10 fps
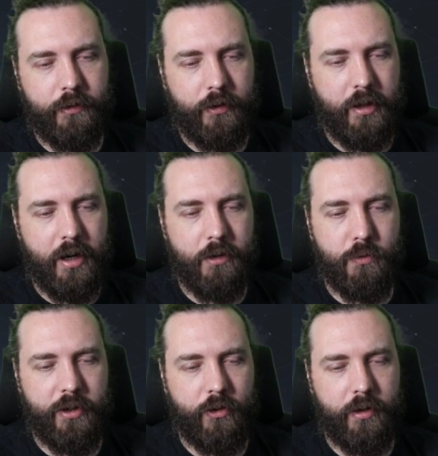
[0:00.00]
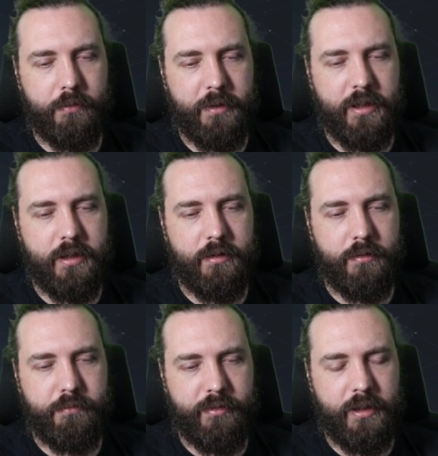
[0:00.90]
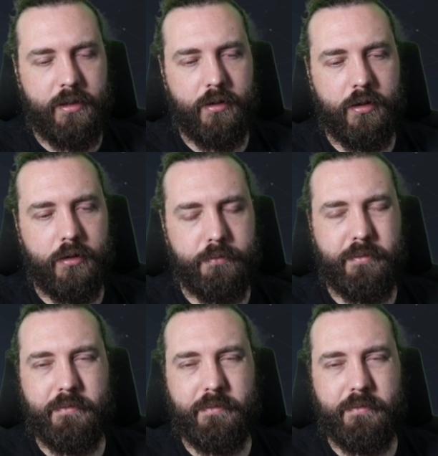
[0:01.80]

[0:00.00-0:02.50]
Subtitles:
so you kind of wish it would be pretty good,